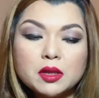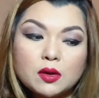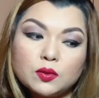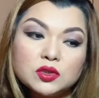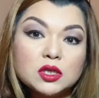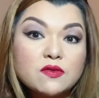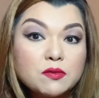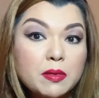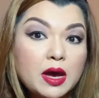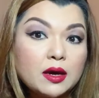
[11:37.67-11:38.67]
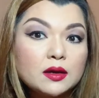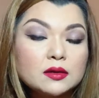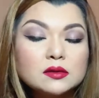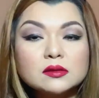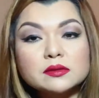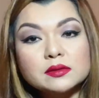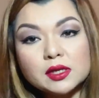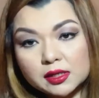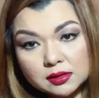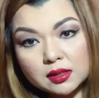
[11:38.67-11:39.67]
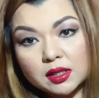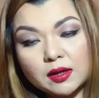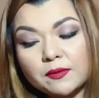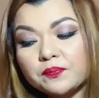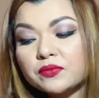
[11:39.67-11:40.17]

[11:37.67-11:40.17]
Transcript: and I want to give it back. That's the thing.